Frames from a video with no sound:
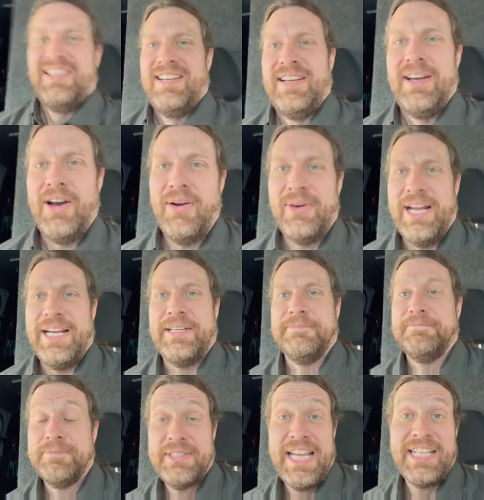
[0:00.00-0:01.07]
All right,
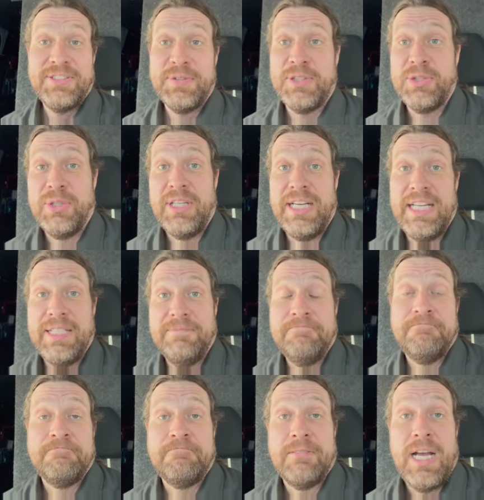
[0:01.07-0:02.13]
thanks for tuning in.
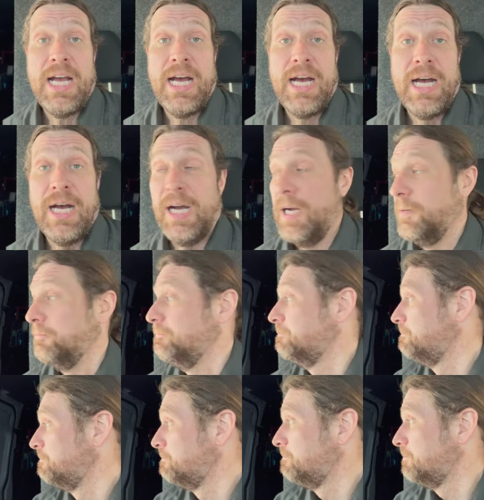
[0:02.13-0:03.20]

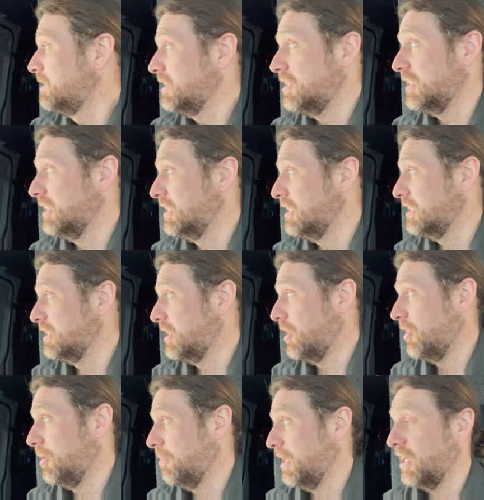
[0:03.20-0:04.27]
This is
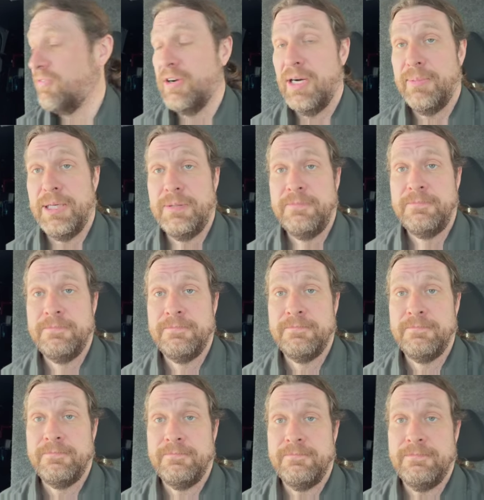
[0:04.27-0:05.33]
the Bike Farmer,
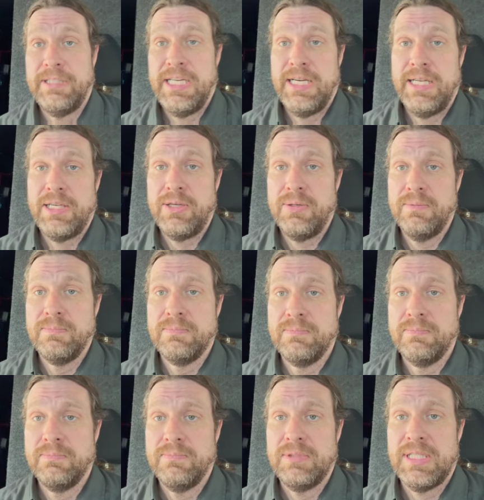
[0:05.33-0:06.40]
Andy Q,
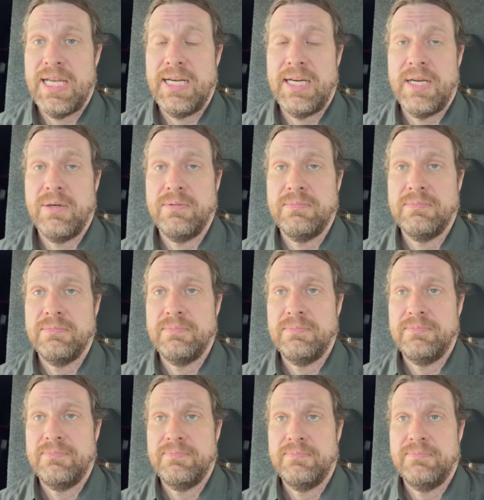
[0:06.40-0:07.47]
signing out
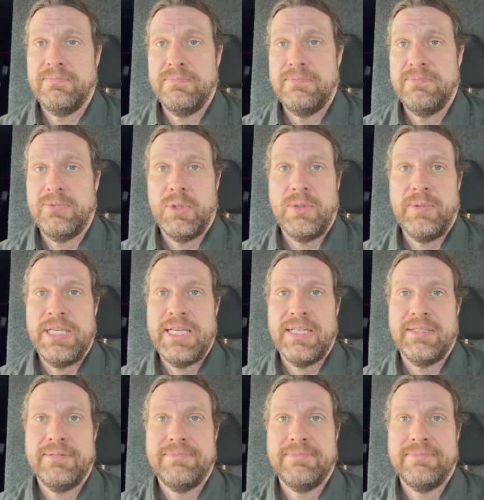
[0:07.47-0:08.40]
for the weekend.